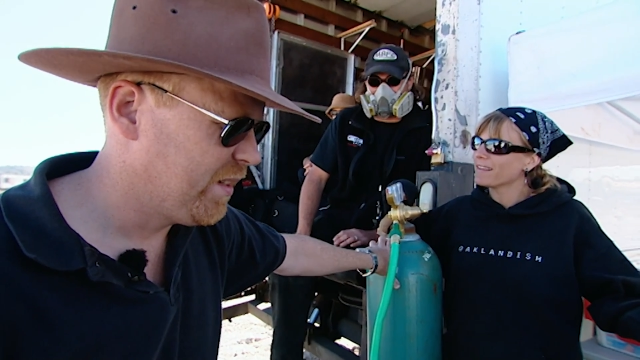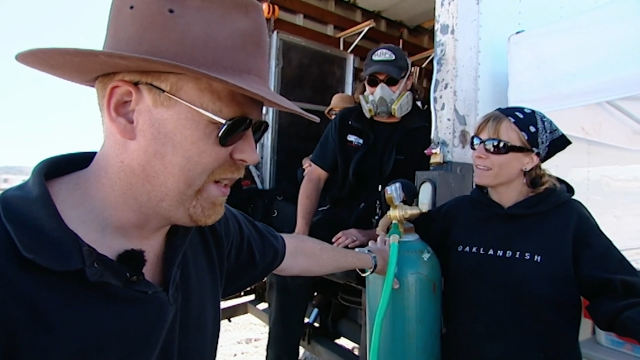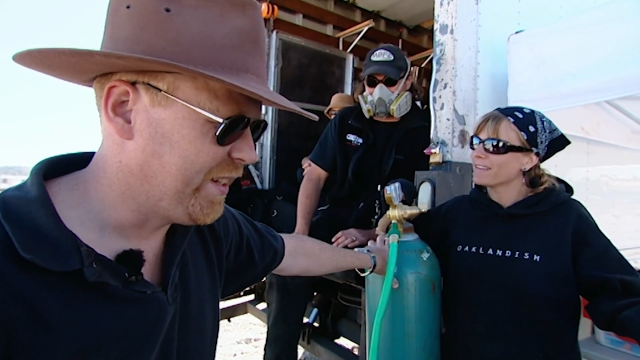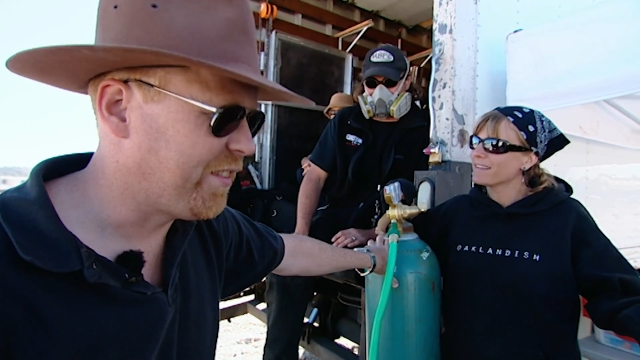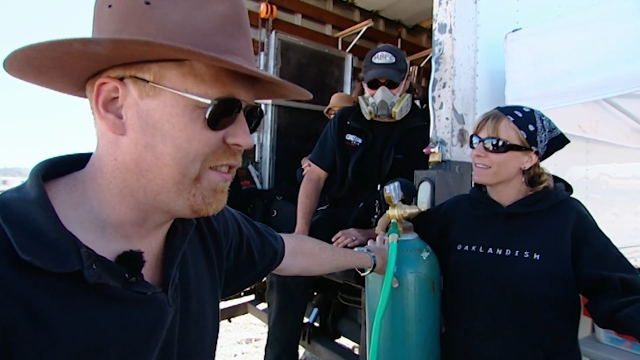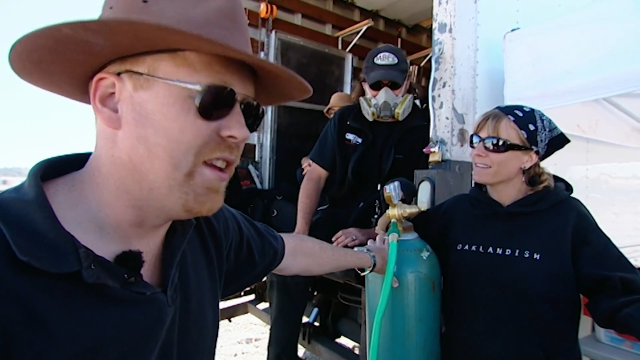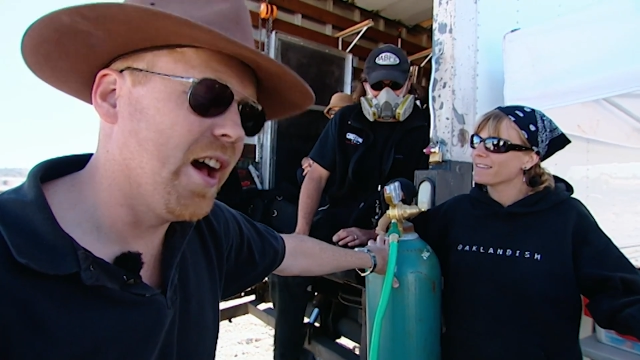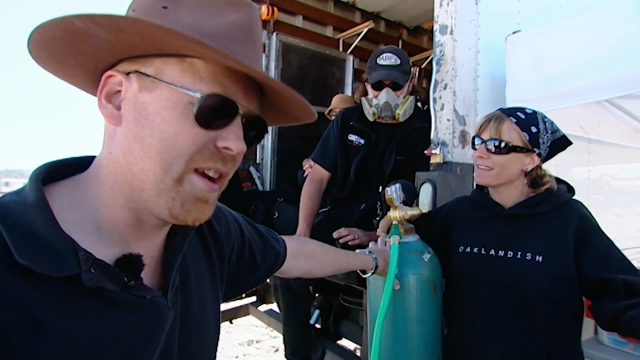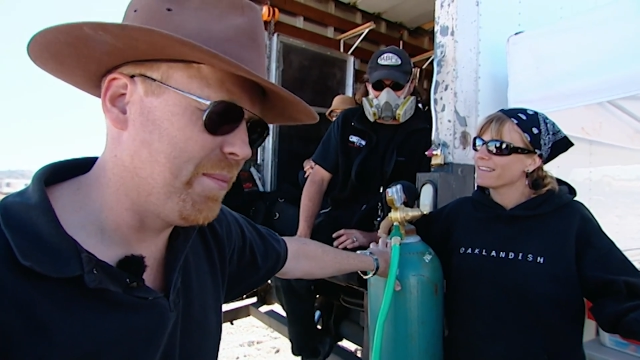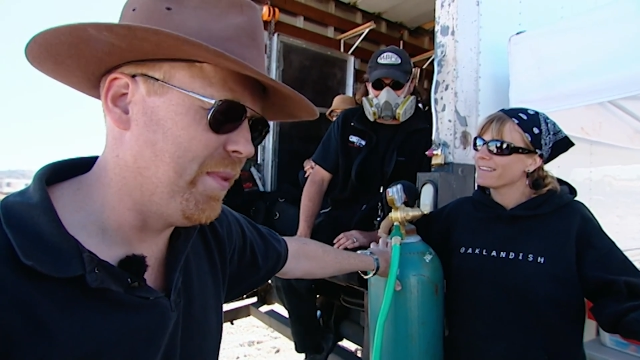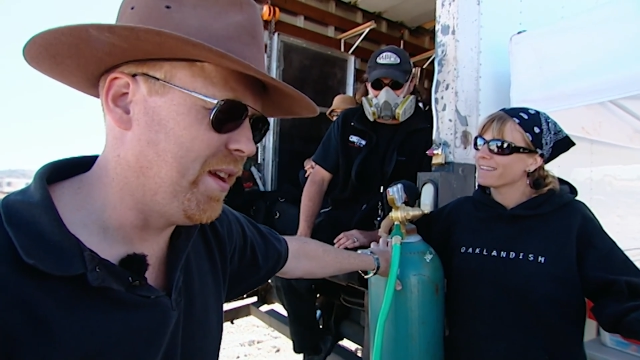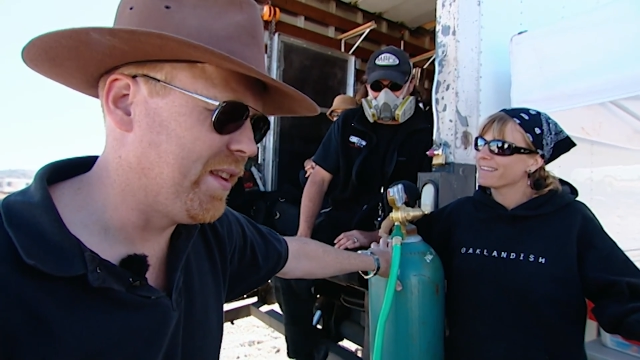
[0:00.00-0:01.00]
Speaker 1: It's not
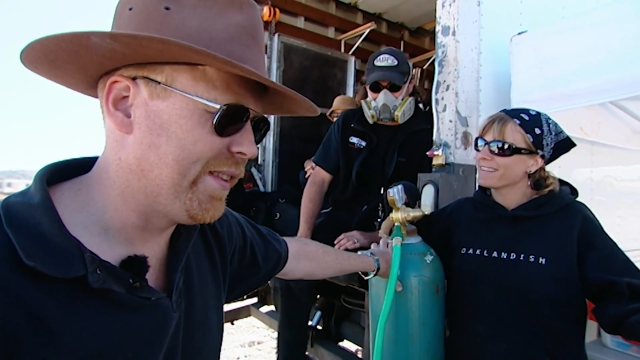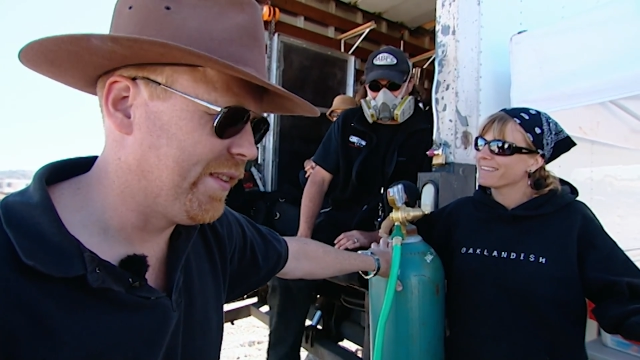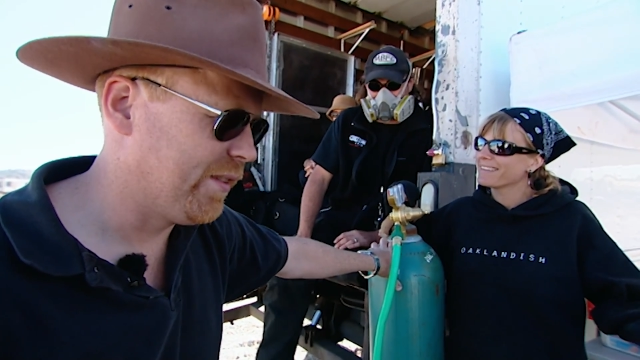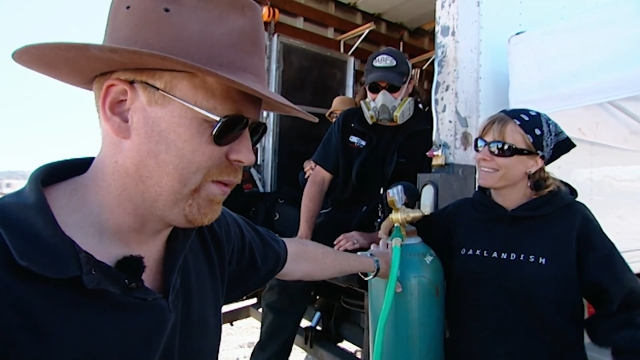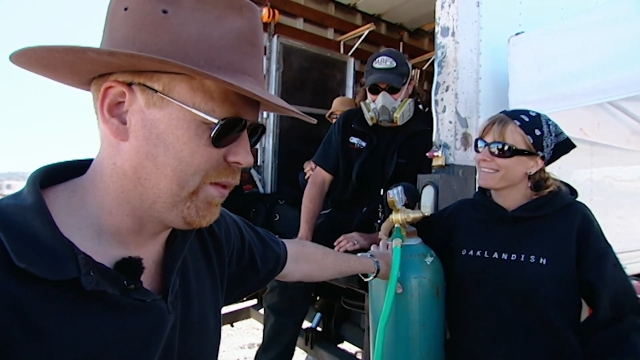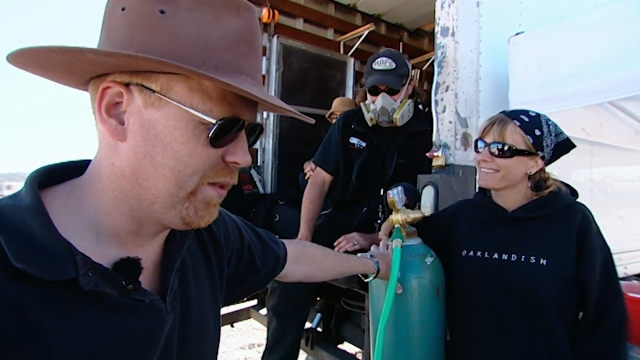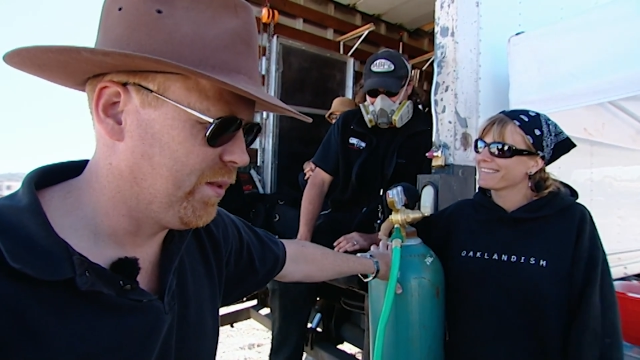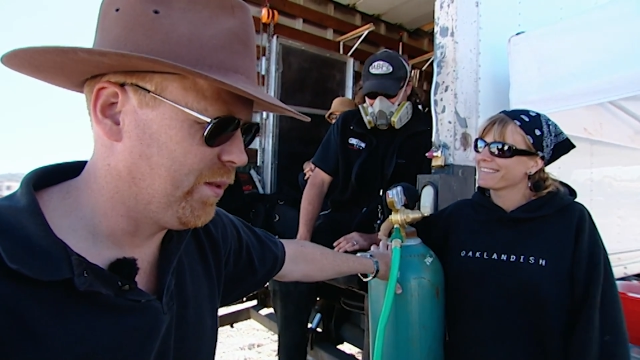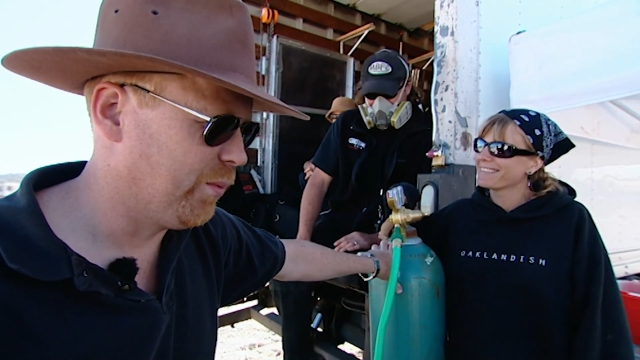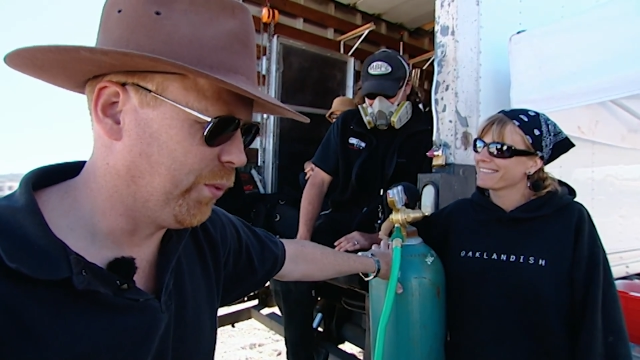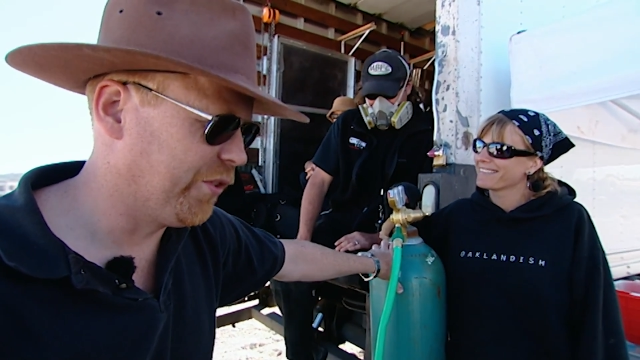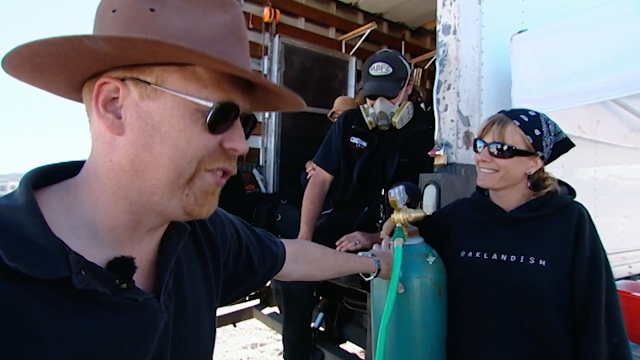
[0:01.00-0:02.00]
a myth.
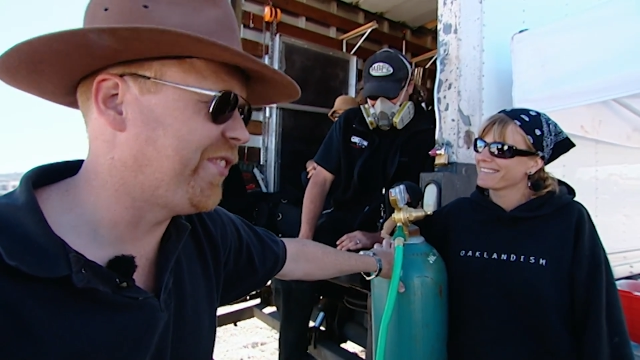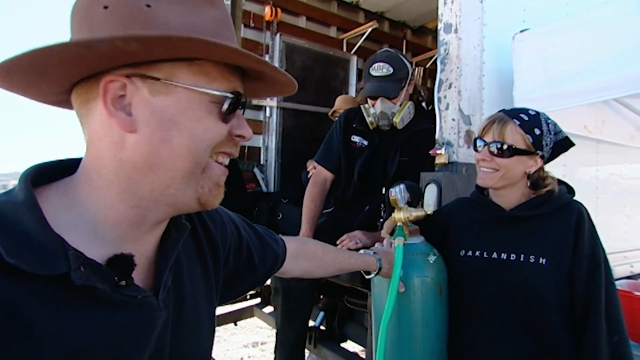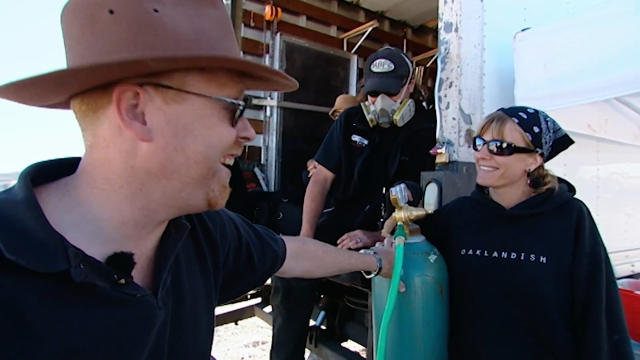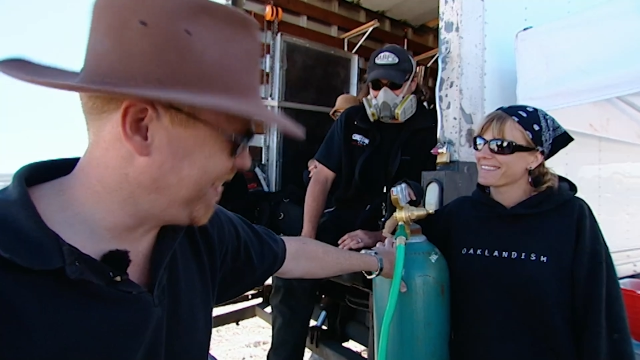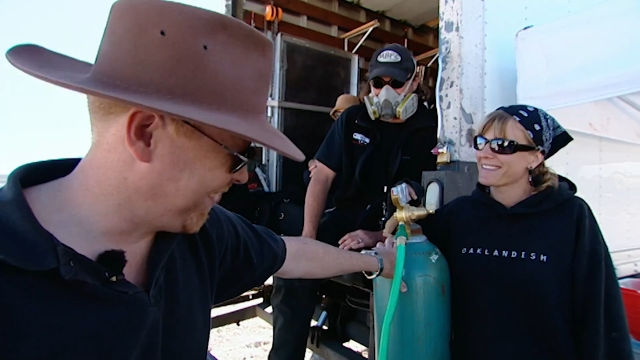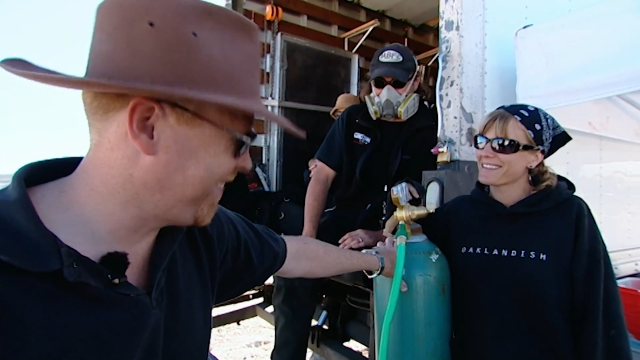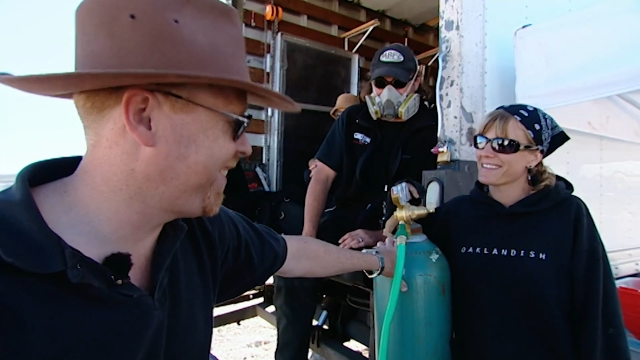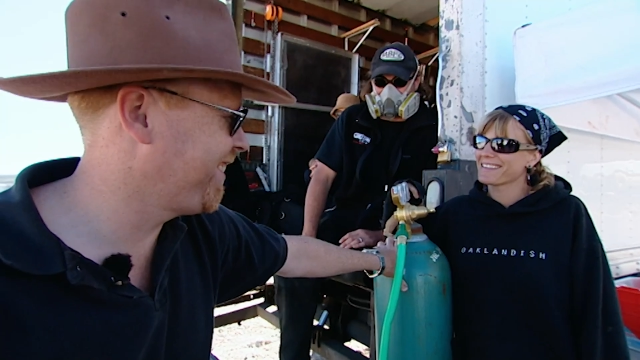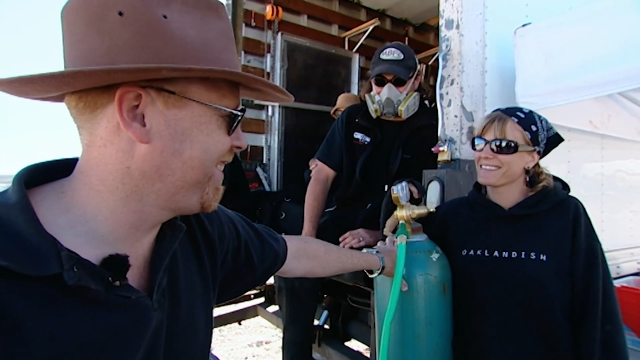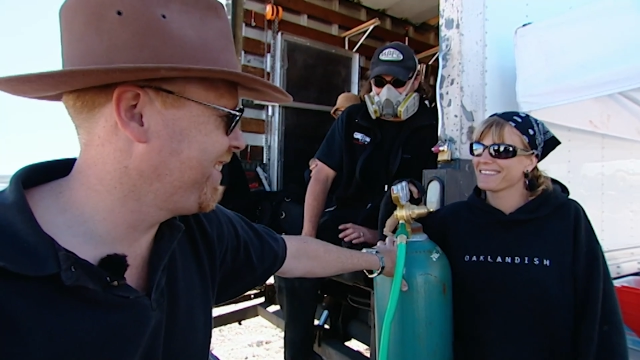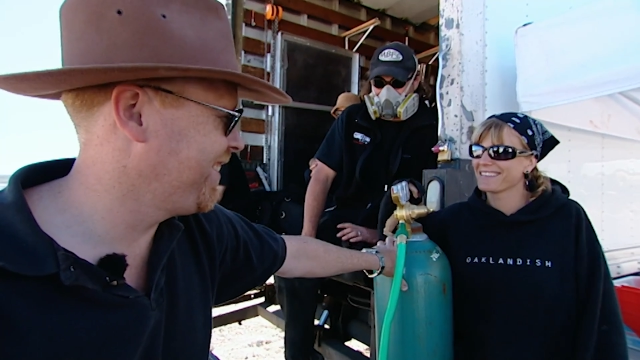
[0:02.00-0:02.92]
We're just idiots.